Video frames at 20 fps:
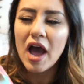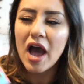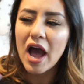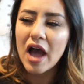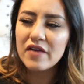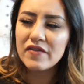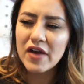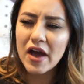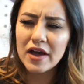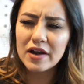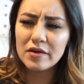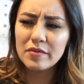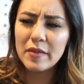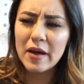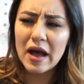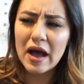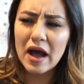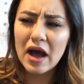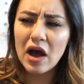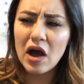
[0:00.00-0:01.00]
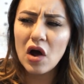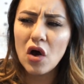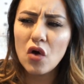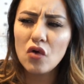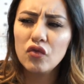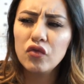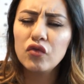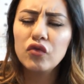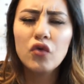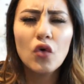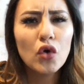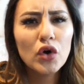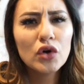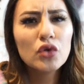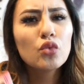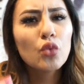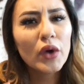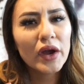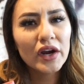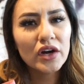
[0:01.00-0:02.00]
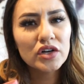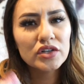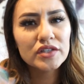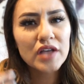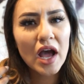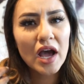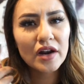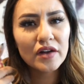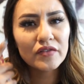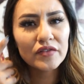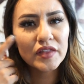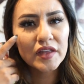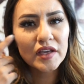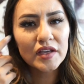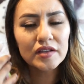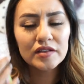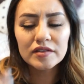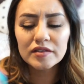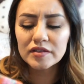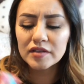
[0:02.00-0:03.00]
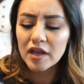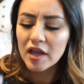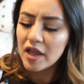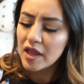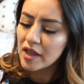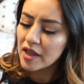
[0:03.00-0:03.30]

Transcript: I've had about four wears out of these,